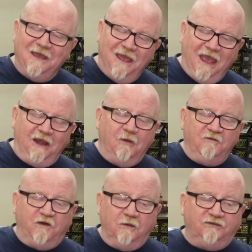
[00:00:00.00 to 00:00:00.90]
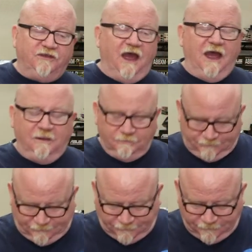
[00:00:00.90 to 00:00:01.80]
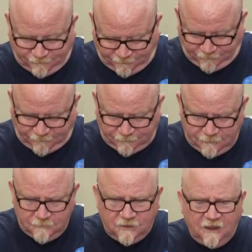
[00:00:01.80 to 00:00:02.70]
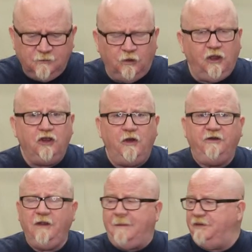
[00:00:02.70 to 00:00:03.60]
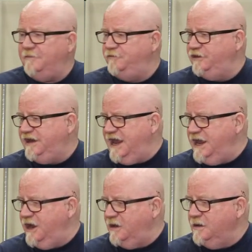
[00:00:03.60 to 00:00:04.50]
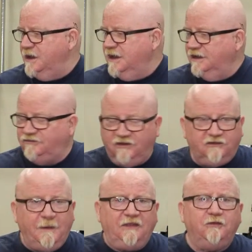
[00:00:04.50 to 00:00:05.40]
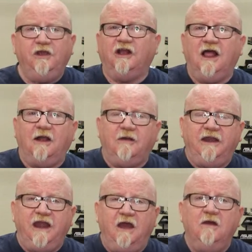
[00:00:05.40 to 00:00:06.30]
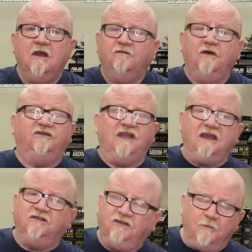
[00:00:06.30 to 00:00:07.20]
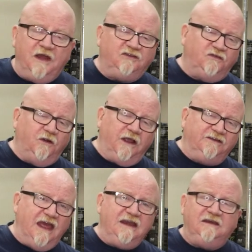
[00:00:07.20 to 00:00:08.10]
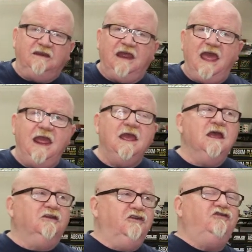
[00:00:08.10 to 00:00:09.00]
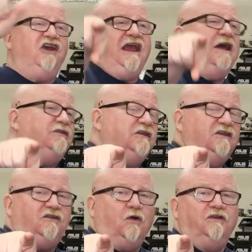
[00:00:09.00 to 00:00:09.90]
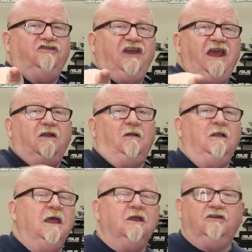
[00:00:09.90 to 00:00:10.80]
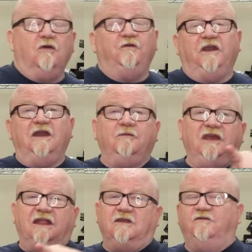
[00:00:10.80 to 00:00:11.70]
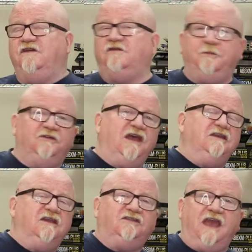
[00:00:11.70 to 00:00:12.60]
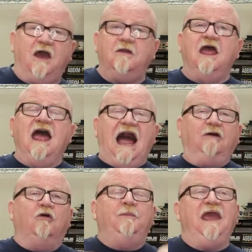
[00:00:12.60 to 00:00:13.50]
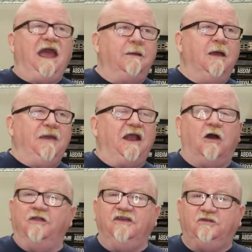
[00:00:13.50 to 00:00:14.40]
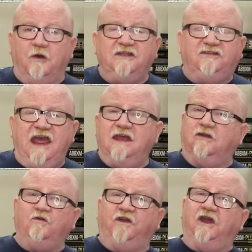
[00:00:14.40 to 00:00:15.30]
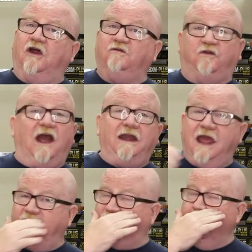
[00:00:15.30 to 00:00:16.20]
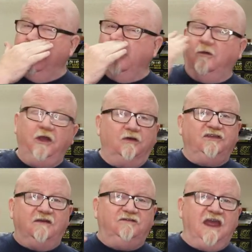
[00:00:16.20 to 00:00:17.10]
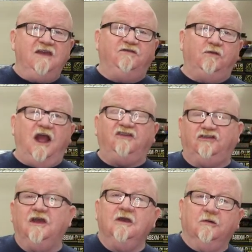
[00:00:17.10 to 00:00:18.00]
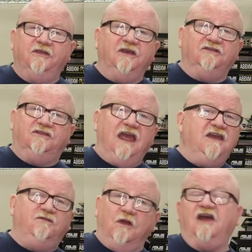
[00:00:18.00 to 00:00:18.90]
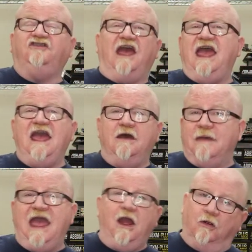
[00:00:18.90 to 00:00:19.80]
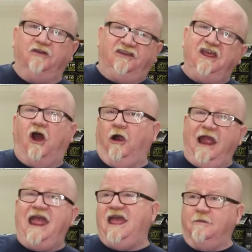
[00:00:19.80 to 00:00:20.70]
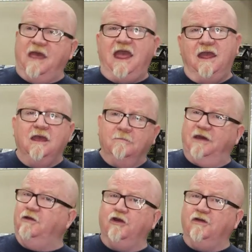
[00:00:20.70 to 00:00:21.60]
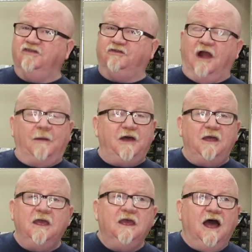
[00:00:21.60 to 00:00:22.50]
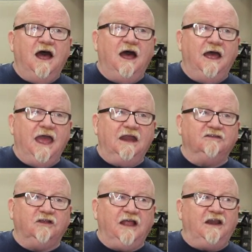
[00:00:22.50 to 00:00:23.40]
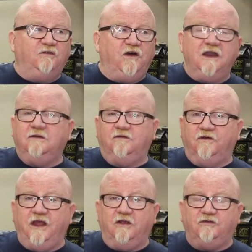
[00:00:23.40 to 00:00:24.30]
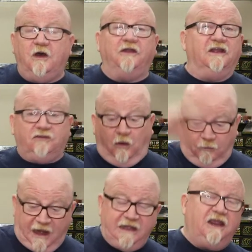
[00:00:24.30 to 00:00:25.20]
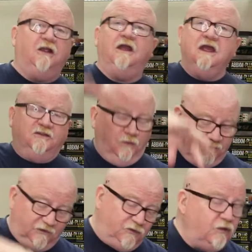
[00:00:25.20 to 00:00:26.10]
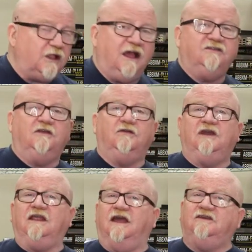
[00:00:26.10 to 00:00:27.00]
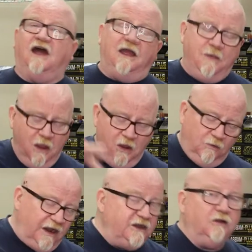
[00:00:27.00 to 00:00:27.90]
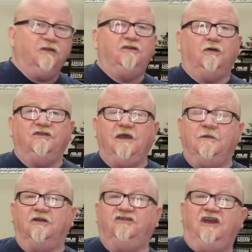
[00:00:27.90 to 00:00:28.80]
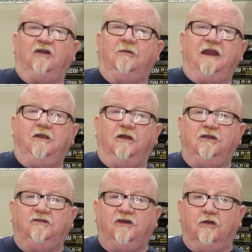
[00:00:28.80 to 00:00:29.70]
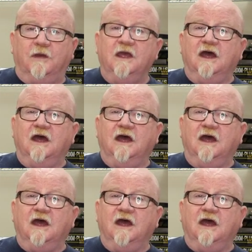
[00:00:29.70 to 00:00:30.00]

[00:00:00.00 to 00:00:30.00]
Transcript: Anyway, folks, uh, we're going to go ahead and wrap it up for the day here. It's just about 3 o'clock right now. Folks, thank you so much for attending today. Do check out the Discord channel. Don't forget, we got the 50% discount. I will be at, back on this Wednesday. And don't forget, on Fridays, we always have Dave Rush with his Dave Rush AMA or DRAMA, better known as drama. Uh, and it's a lot of fun for there as well. And that's all right here. It's always at 2 o'clock Central Daylight Time, right here on the Total Seminars channel, right here on YouTube.